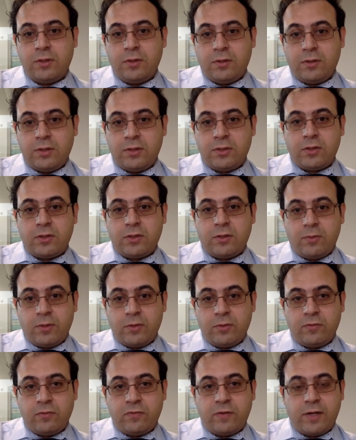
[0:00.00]
These are the
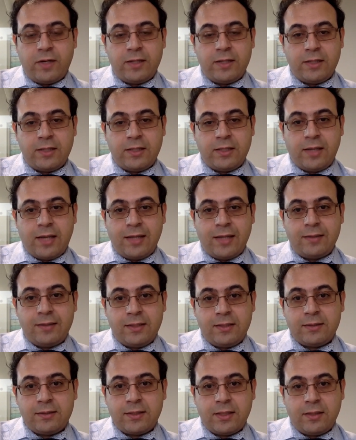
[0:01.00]
one you find in
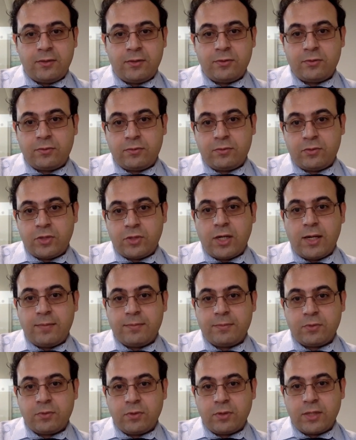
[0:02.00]
antique sales
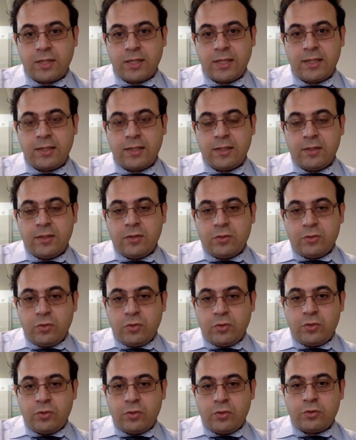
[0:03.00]
shops, okay?
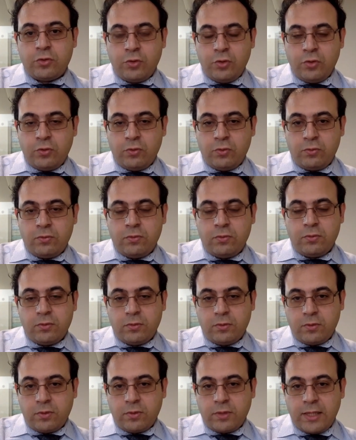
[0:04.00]
Those two,
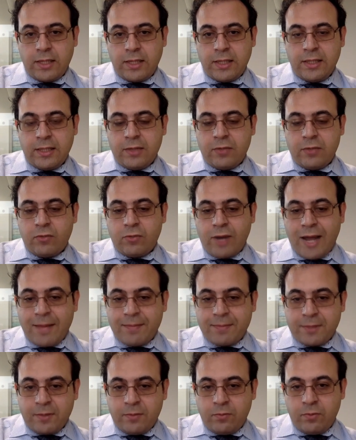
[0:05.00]
okay,
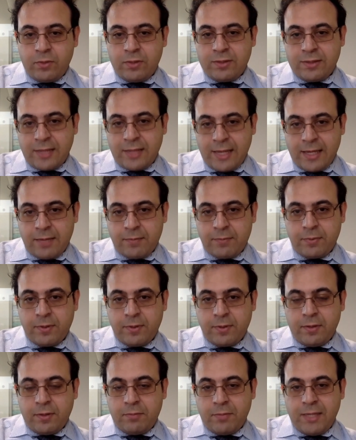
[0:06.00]
wrap them with tape,
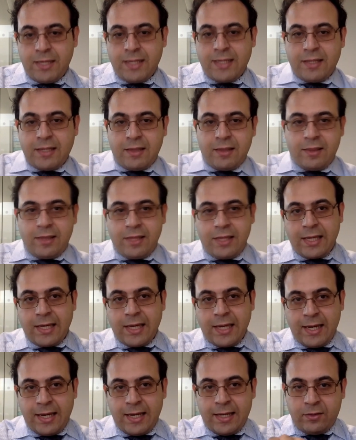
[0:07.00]
make a thick
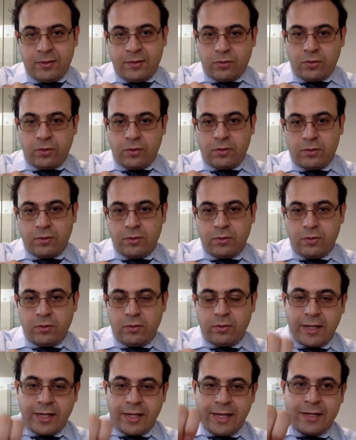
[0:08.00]
handle,
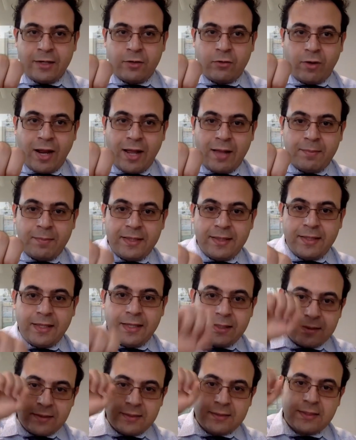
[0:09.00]
okay, and grab it
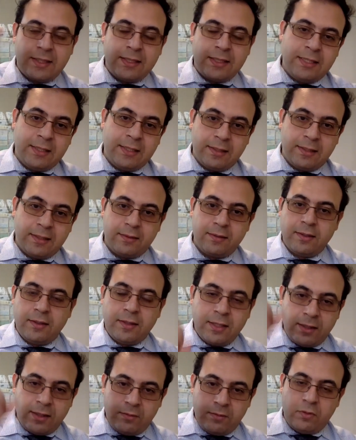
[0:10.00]
like this and eat it.
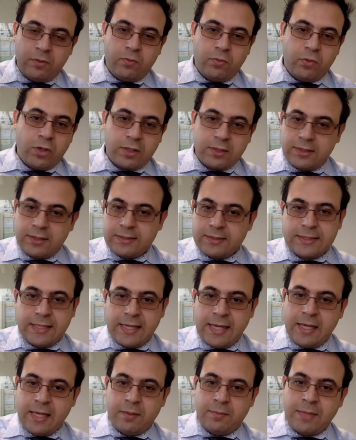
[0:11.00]
It will work the
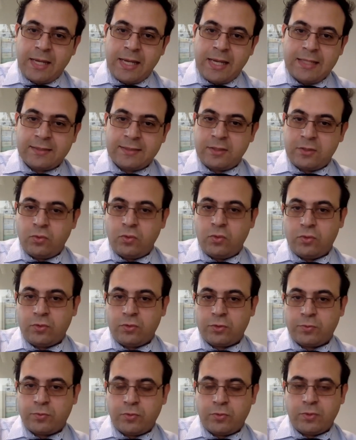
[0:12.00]
same as the Google
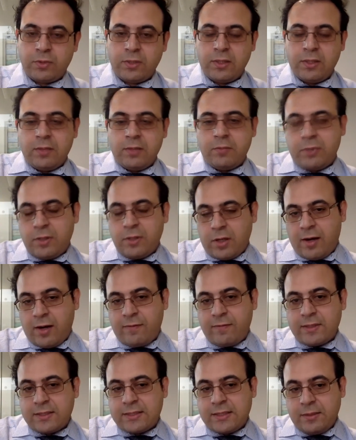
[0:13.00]
spoon. But
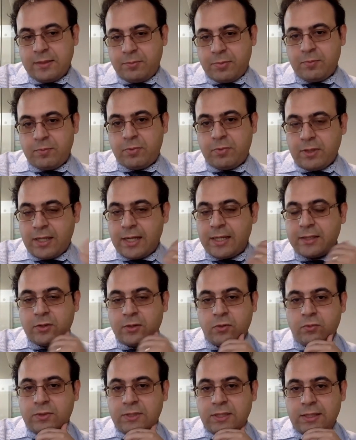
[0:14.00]
obviously people like
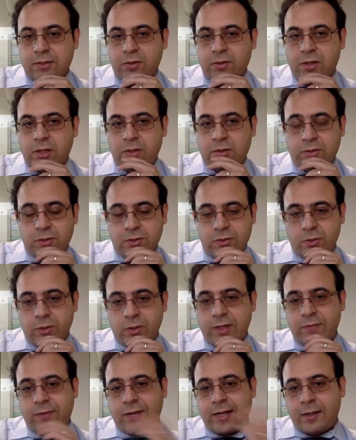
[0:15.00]
new technology, so
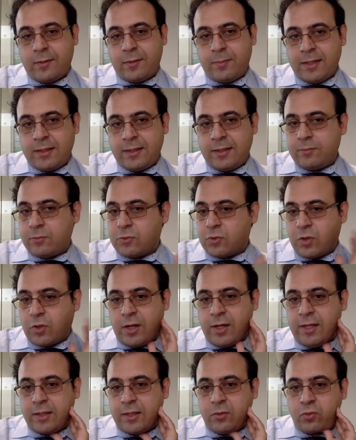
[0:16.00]
I recommend them
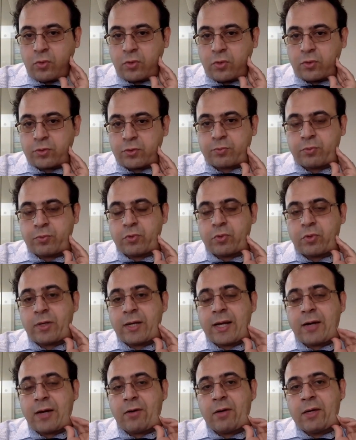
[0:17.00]
trying Google spoon or
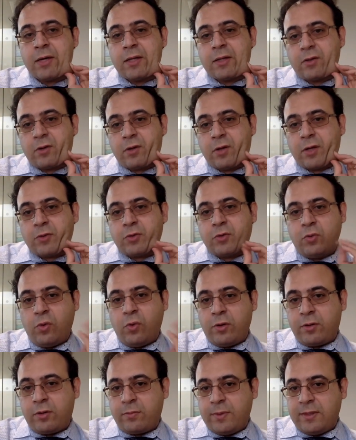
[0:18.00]
now there are like two
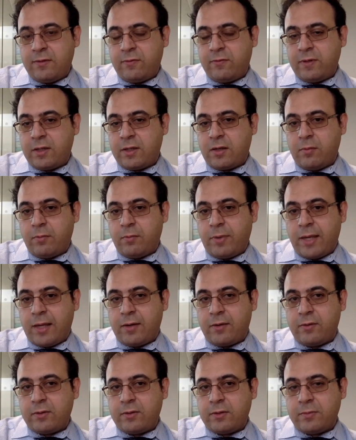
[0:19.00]
or three different
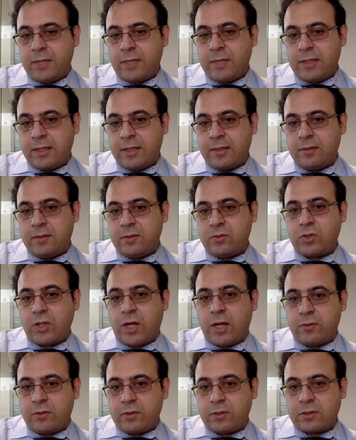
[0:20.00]
competitors making these
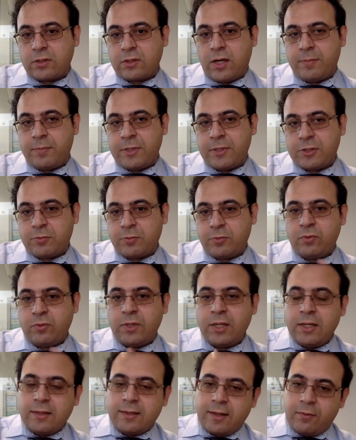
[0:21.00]
gyroscopic
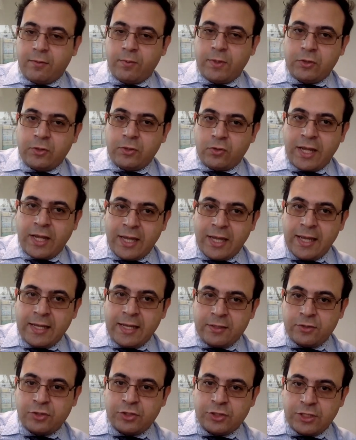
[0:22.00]
spoon that when your
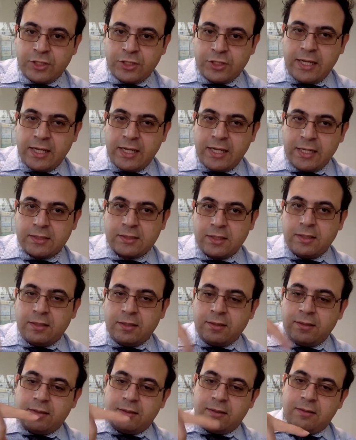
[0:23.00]
hand shakes,
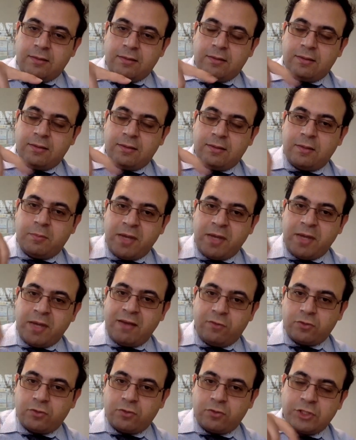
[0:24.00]
the, the
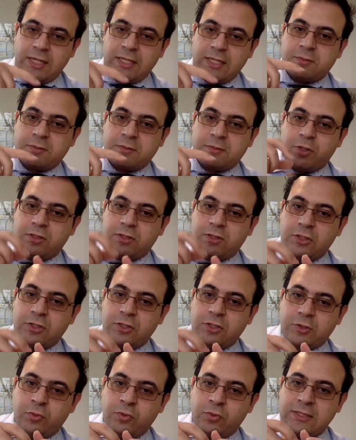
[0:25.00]
bevel shakes, but the
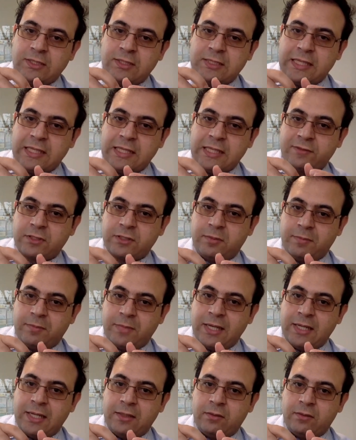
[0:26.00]
spoon itself
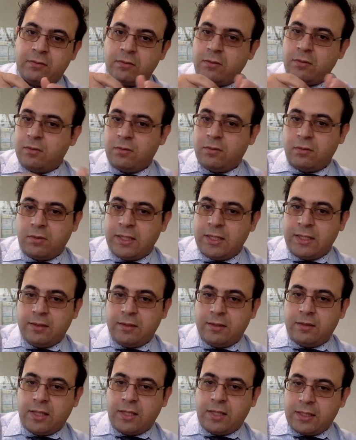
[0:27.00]
remains eh,
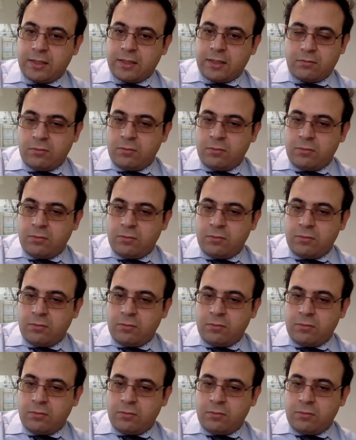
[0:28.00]
like